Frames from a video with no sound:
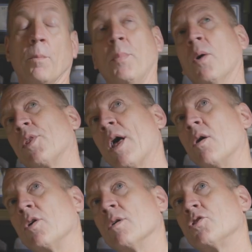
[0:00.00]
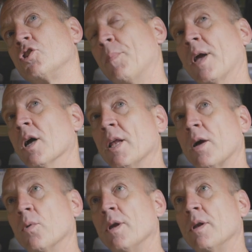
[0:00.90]
but without shipping a
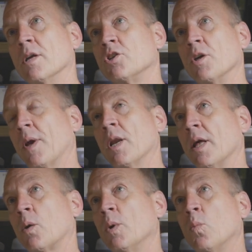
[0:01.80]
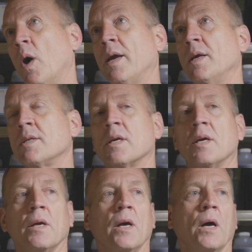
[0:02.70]
liquid and shipping liquid weight,
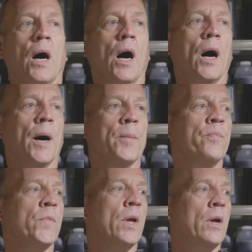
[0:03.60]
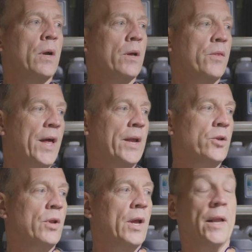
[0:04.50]

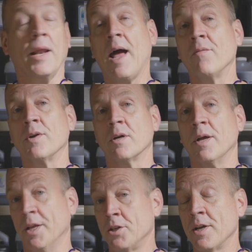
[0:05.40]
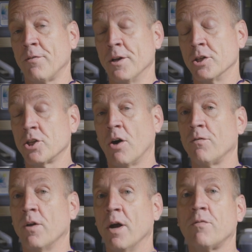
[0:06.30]
then and having an indefinite
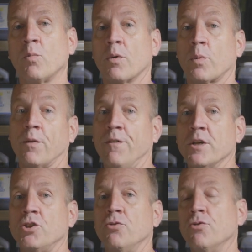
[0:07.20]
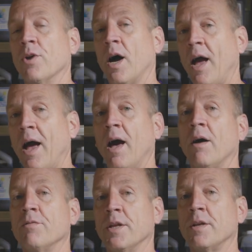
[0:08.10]
shelf life, where with fish you do not
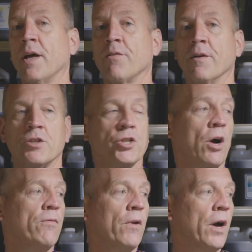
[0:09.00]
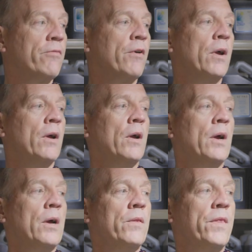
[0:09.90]
have an indefinite shelf life,
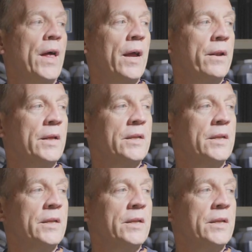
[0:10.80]
then